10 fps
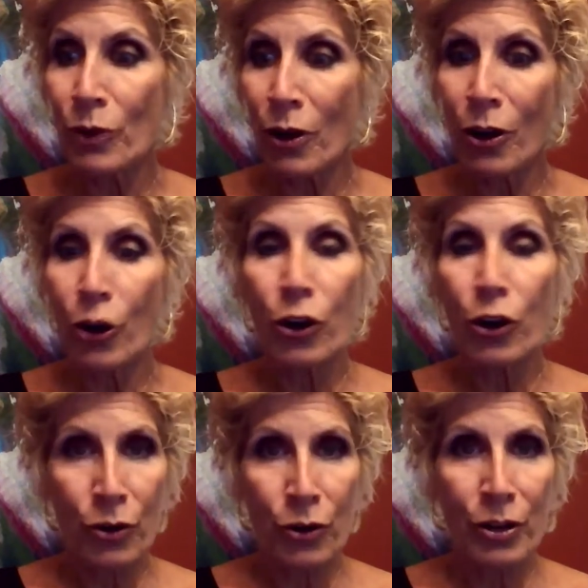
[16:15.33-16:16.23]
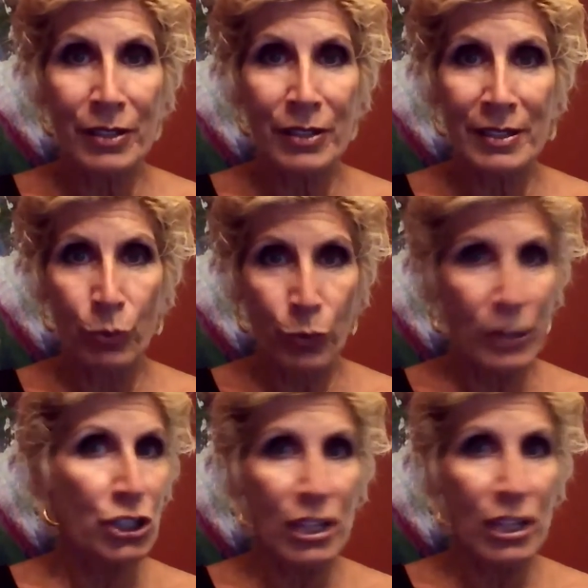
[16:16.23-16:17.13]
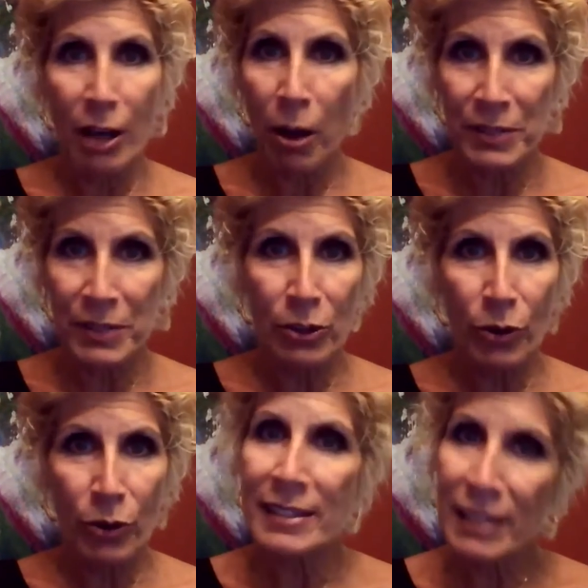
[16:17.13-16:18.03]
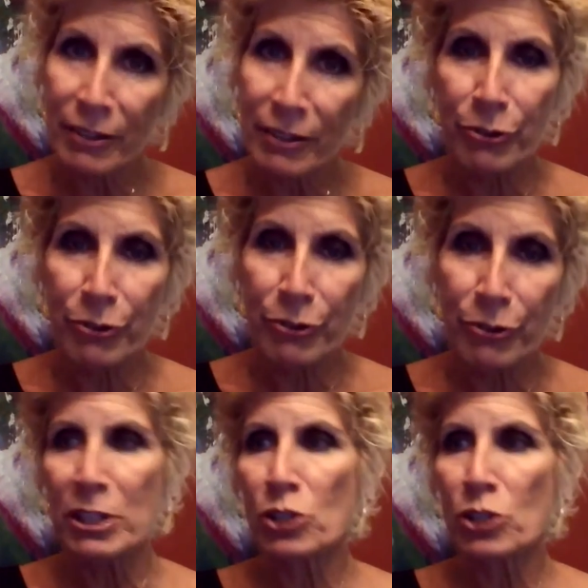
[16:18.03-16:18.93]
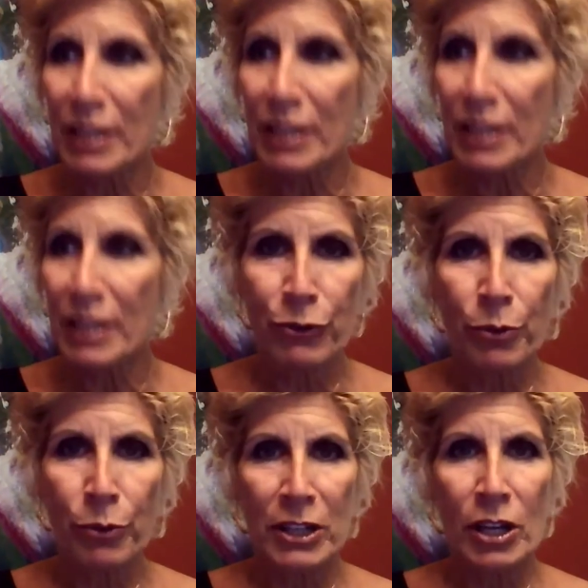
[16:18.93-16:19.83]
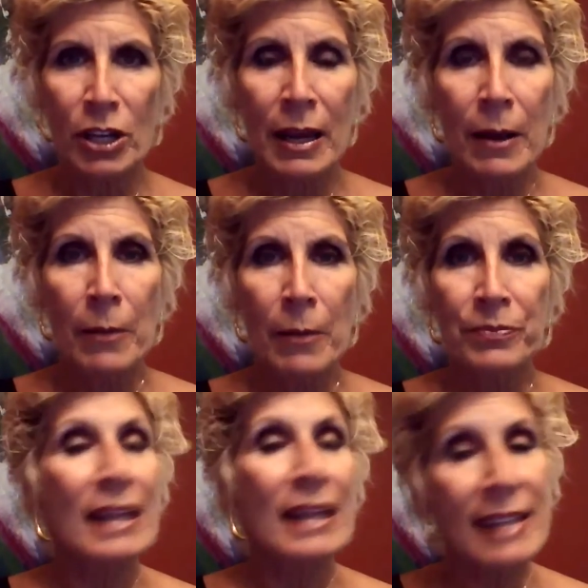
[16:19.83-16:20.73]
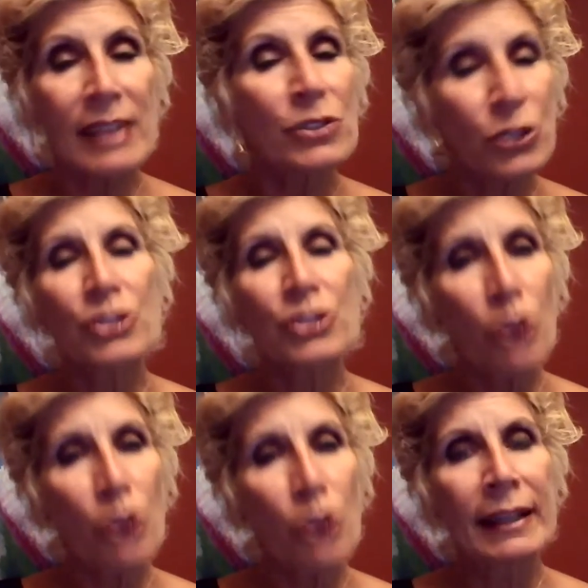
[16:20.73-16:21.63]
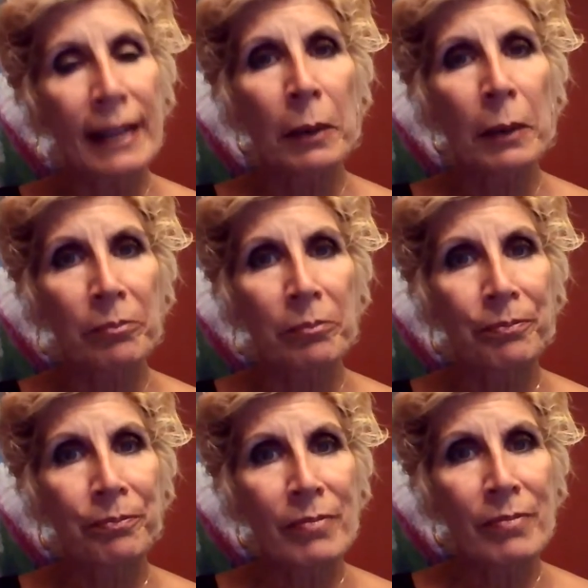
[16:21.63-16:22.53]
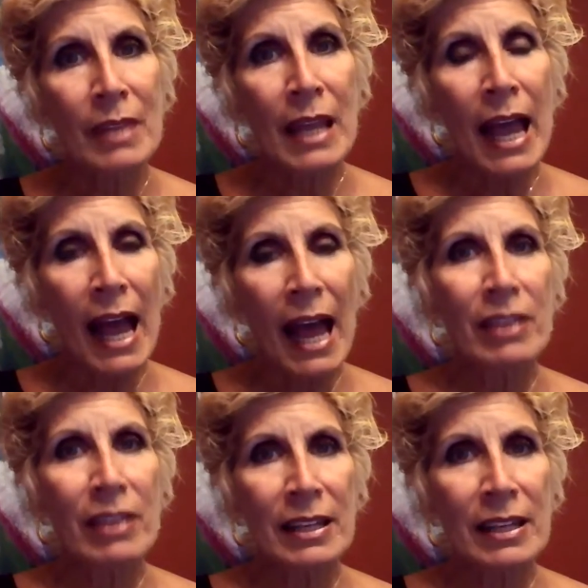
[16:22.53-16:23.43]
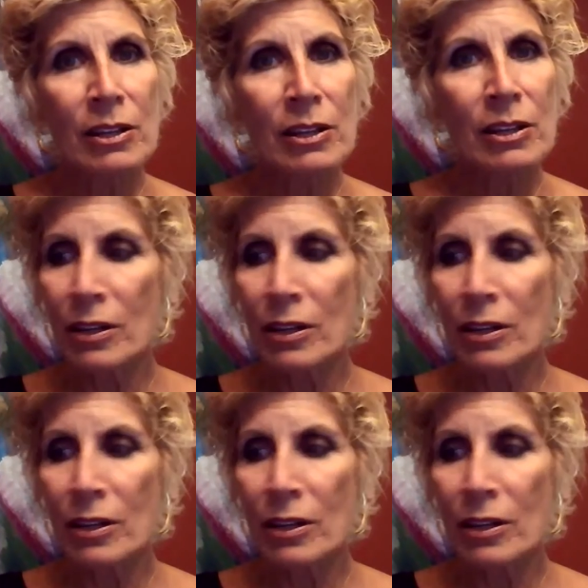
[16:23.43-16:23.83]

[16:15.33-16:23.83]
her when she comes either asking for information or giving information, that it's as good as talking to him, and that he